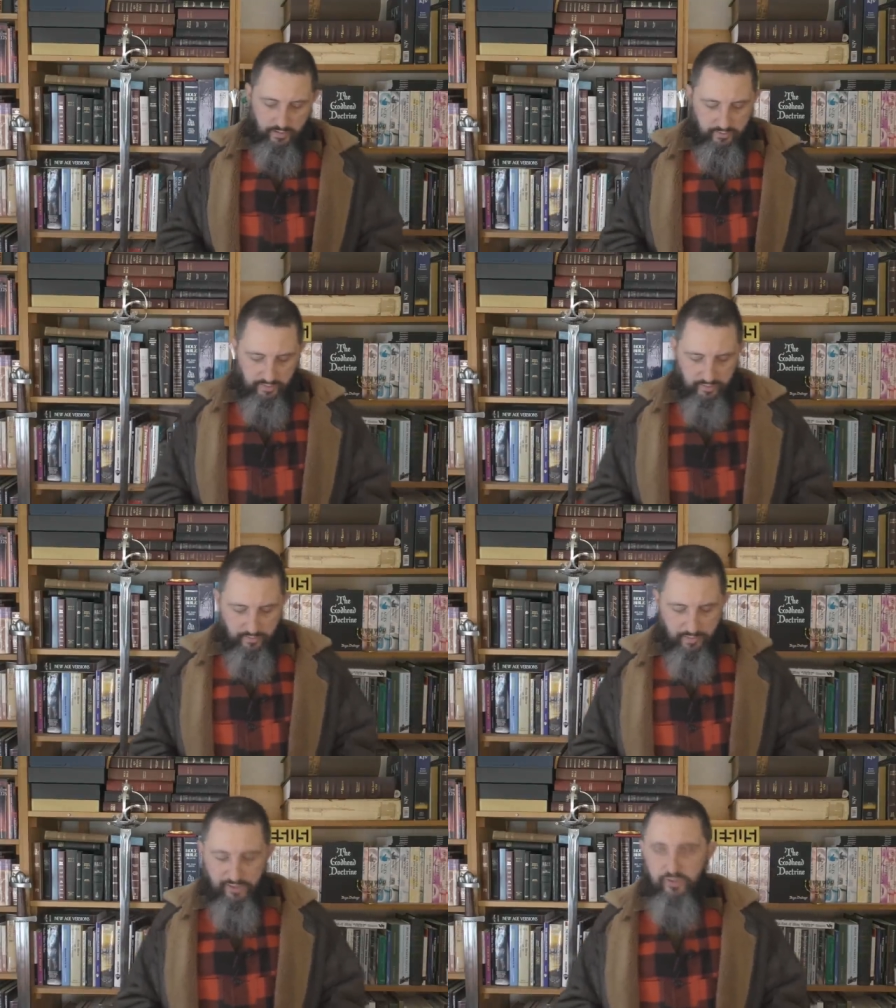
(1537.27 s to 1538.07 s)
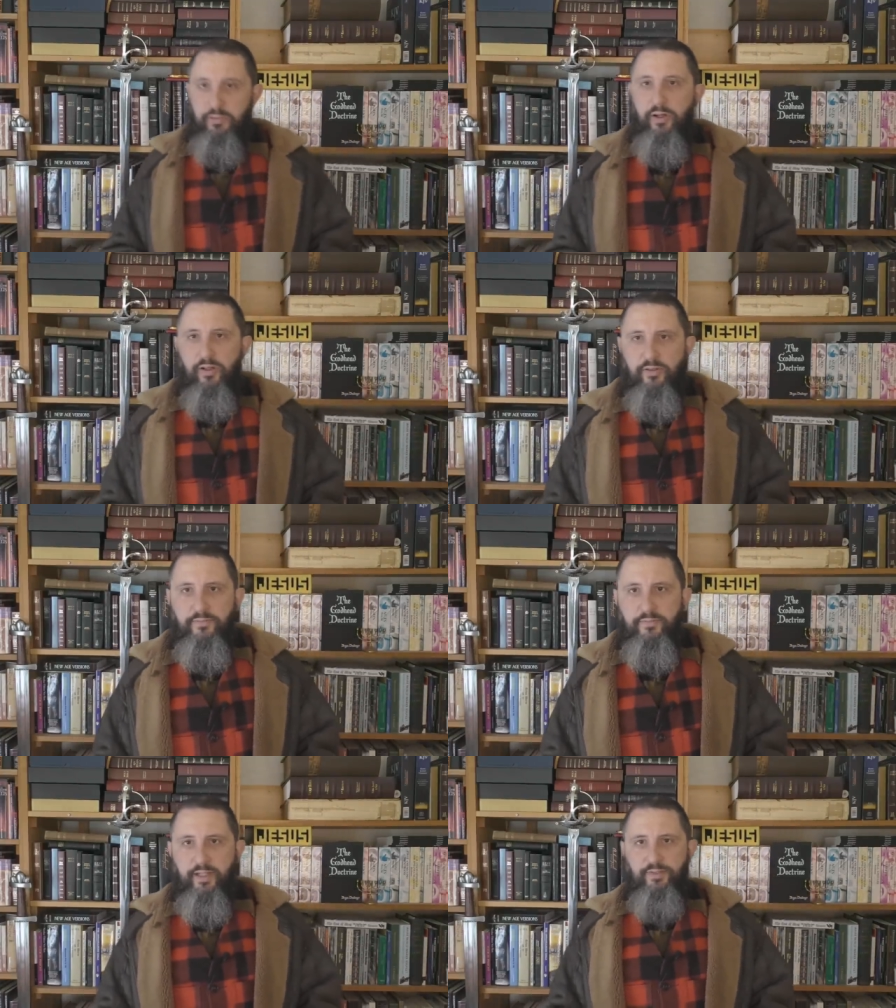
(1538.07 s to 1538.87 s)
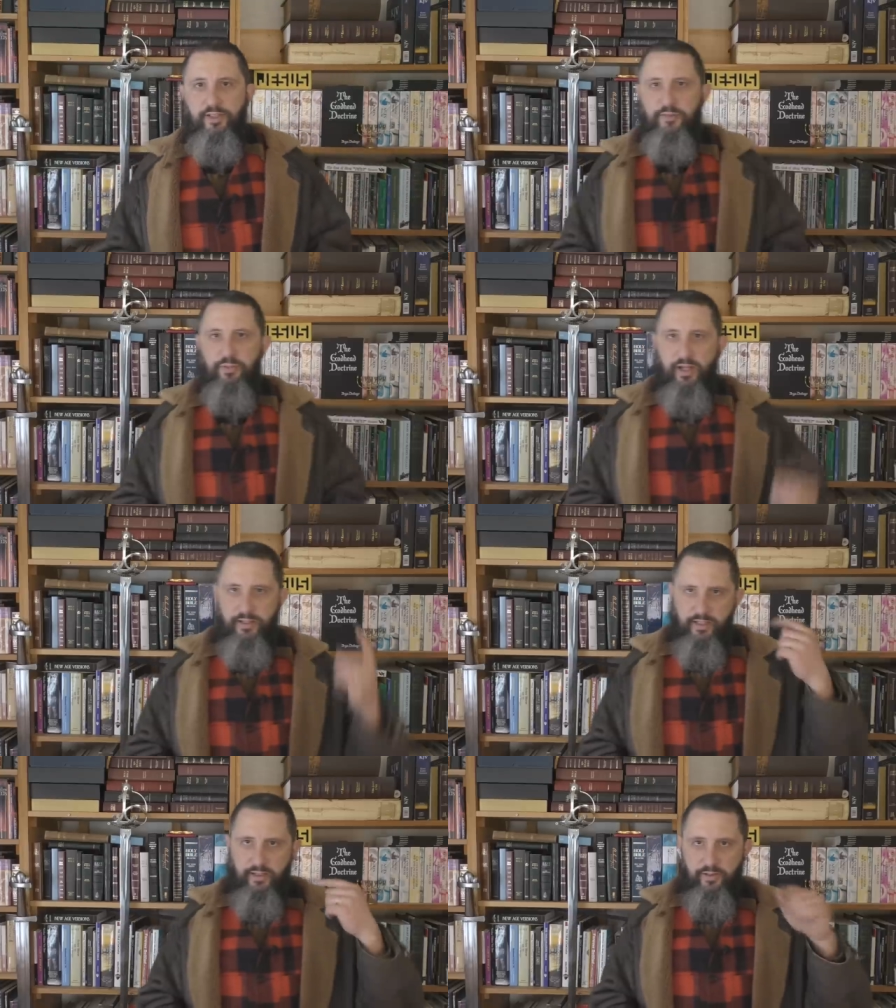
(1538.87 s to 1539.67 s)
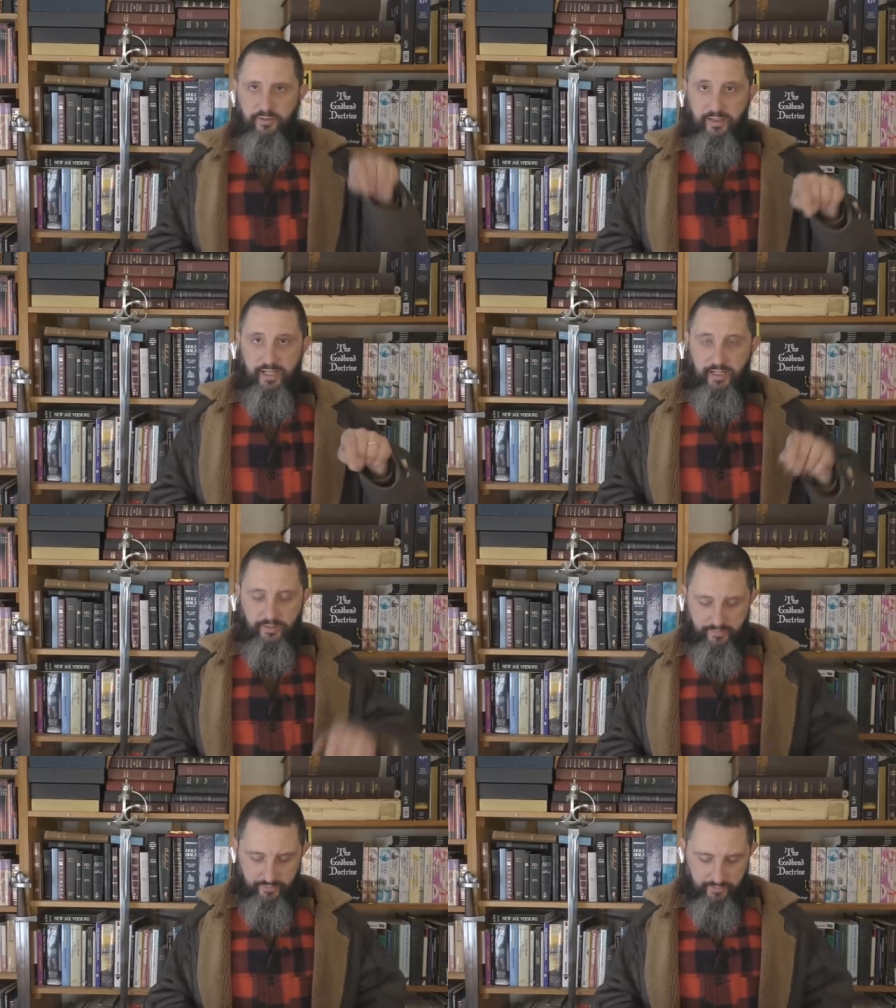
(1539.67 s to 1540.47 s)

Says the Apostle Paul and says Bryan Denlinger today.